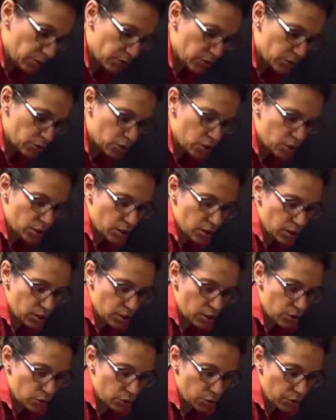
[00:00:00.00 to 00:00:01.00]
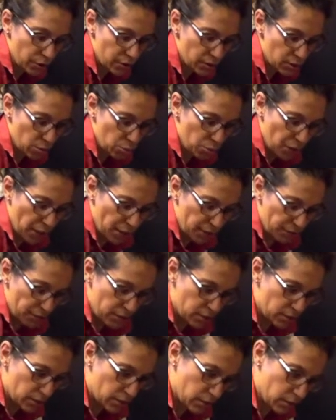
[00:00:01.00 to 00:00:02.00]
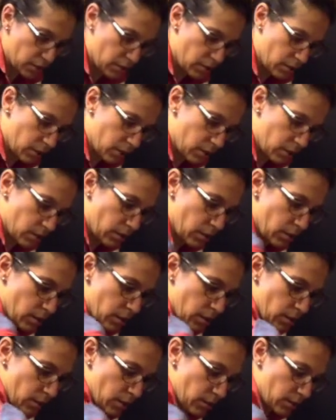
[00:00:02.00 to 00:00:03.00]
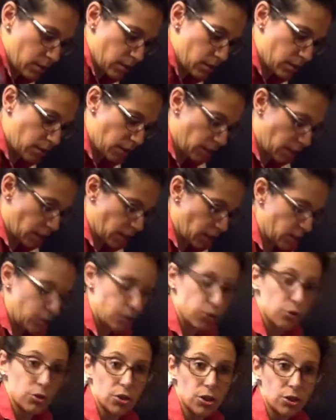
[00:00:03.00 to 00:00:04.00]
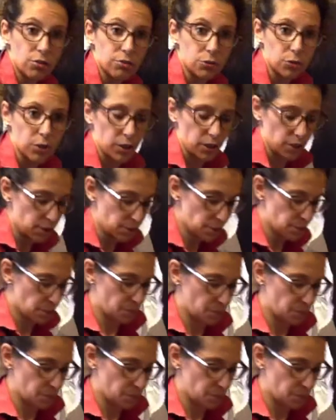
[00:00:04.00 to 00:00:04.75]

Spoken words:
so she can enjoy some breakfast since I can't go cook for her.